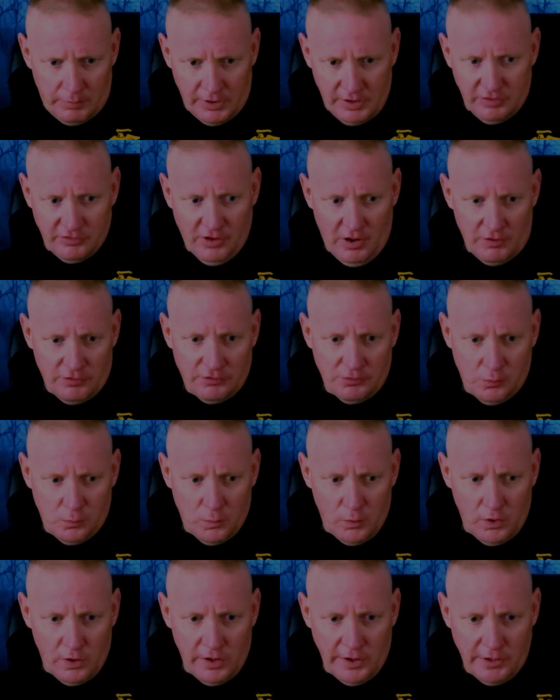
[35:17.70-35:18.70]
he's also
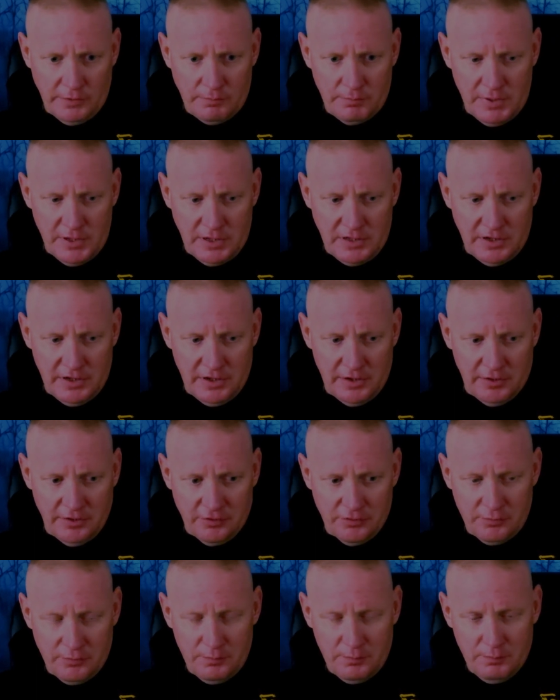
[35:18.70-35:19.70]
worried
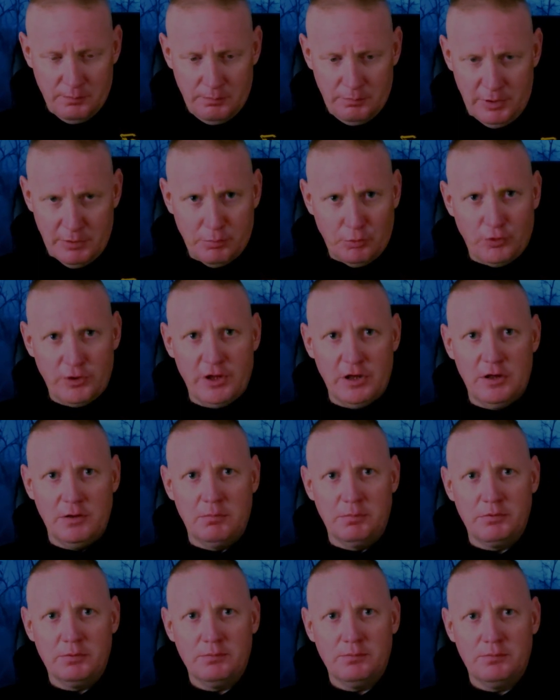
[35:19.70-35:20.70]
because people
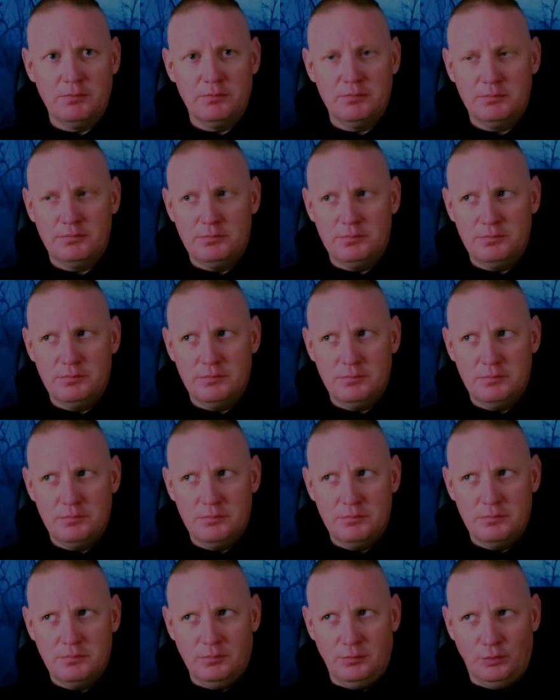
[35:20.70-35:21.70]
keep
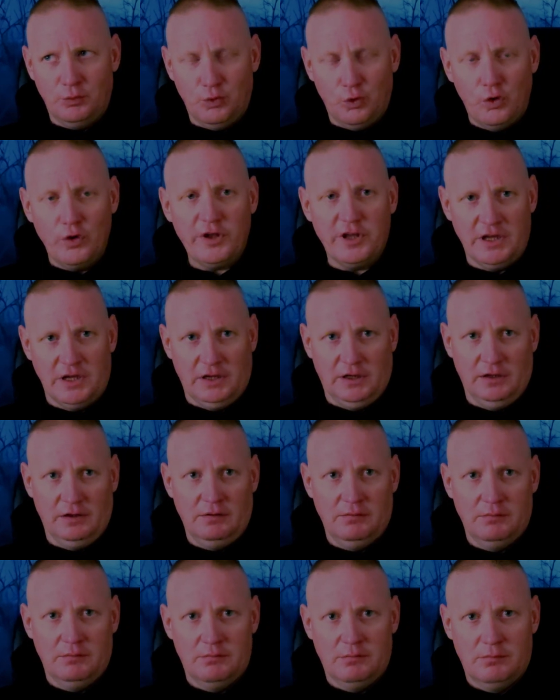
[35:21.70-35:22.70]

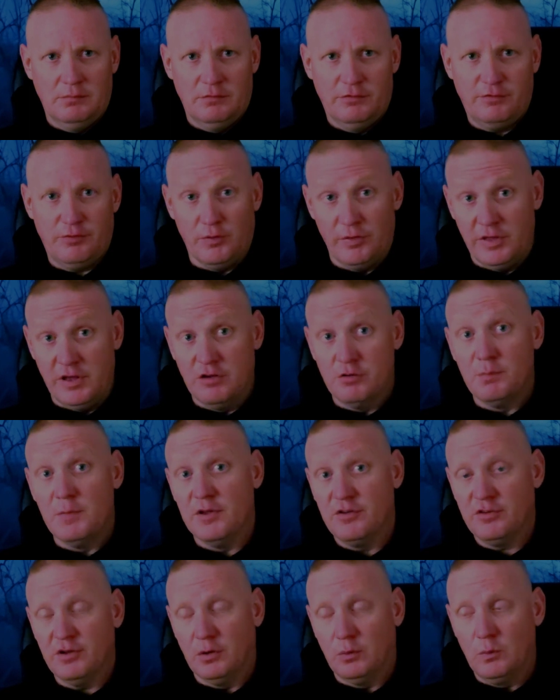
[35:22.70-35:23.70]
looking for these
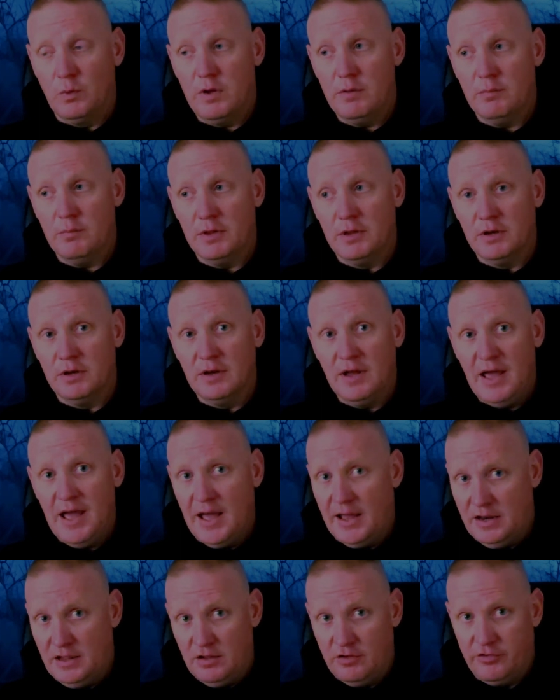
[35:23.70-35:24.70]
missing women
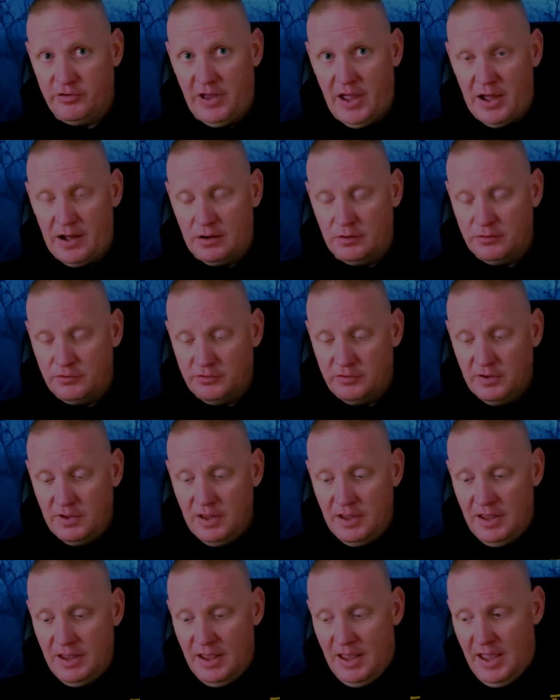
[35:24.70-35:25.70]
at his house.
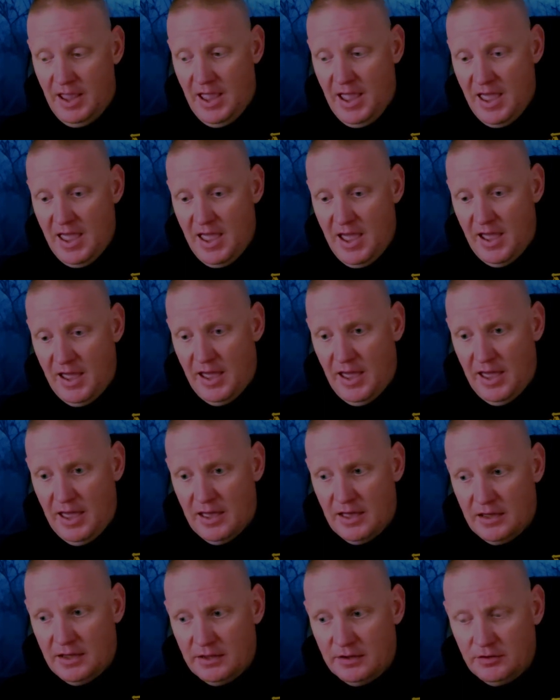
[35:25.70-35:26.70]

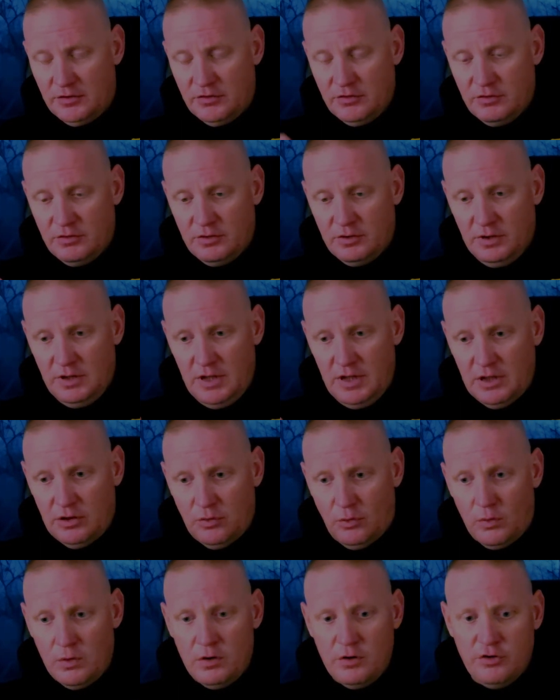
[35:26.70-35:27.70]
And in
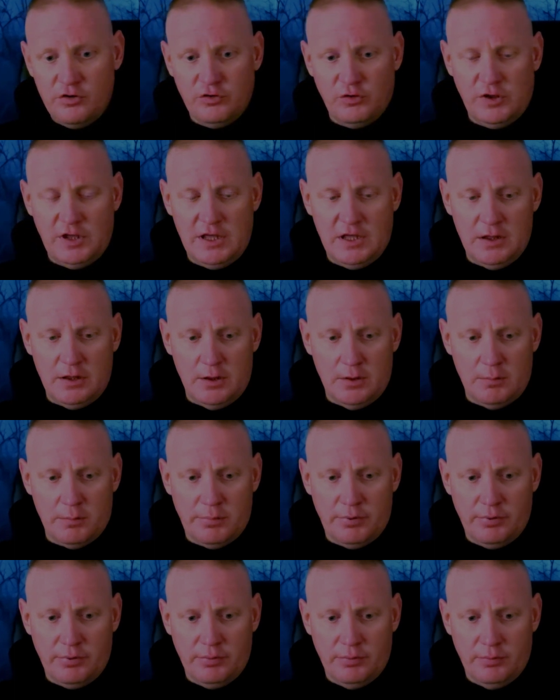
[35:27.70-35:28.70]
order to
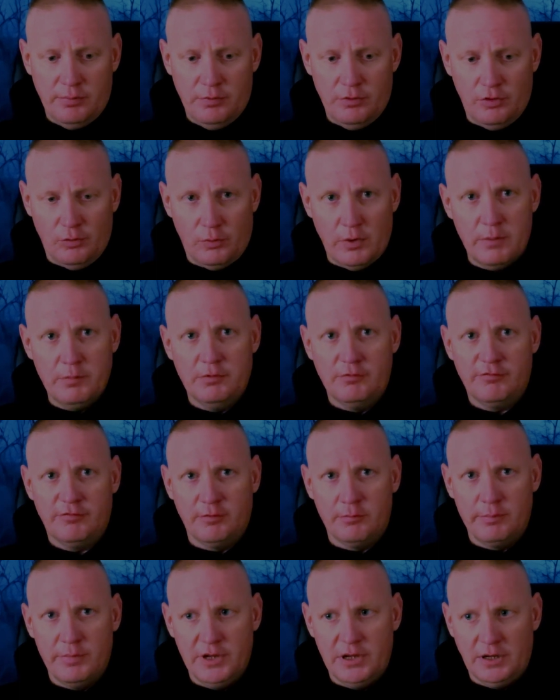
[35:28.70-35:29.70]
keep the women
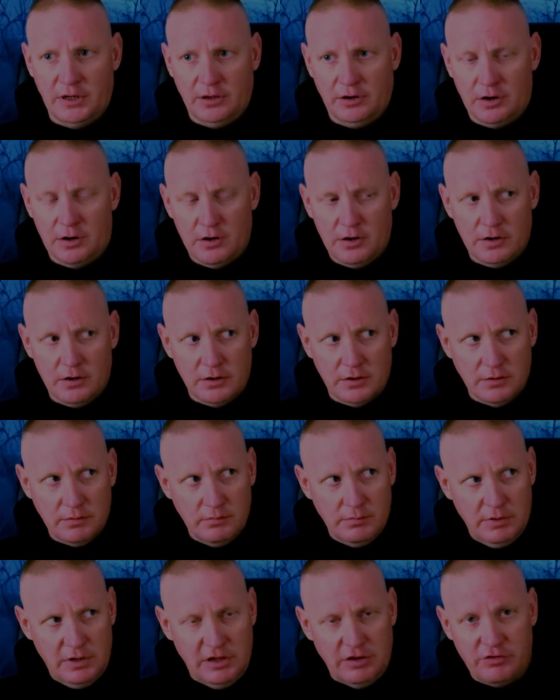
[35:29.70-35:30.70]
from being heard,
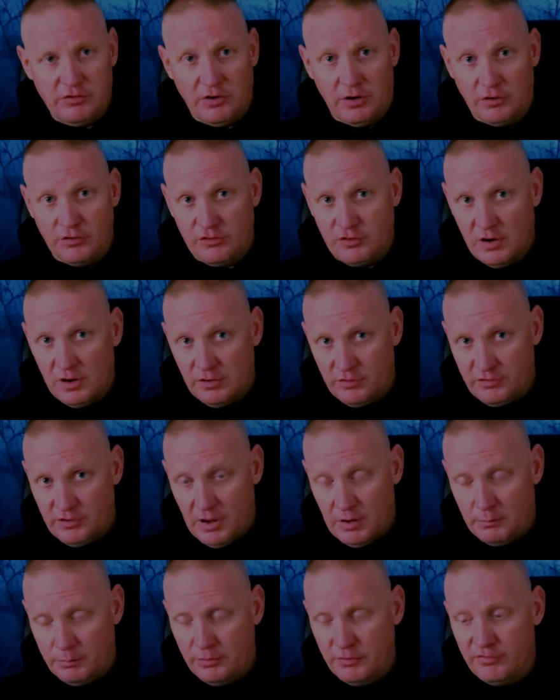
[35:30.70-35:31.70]
he starts trying to
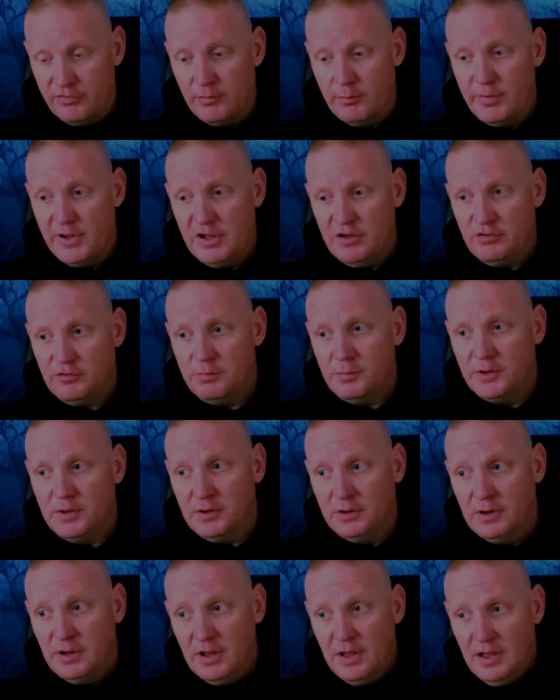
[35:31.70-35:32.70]
soundproof the
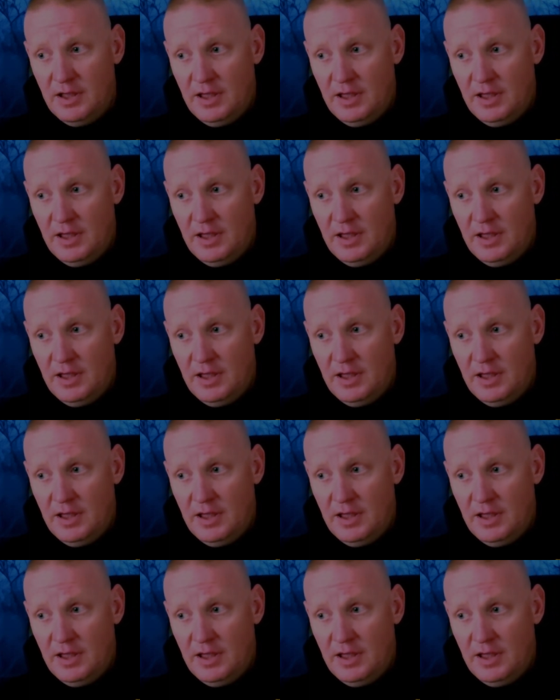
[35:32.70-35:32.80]
basement,